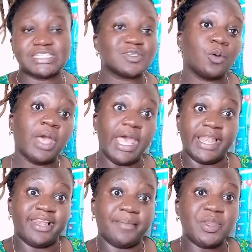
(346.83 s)
So
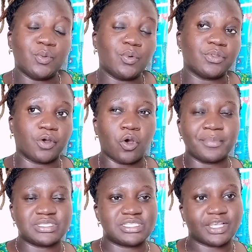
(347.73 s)
let me know on the
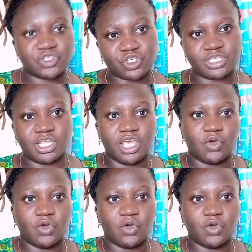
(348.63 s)
comment section,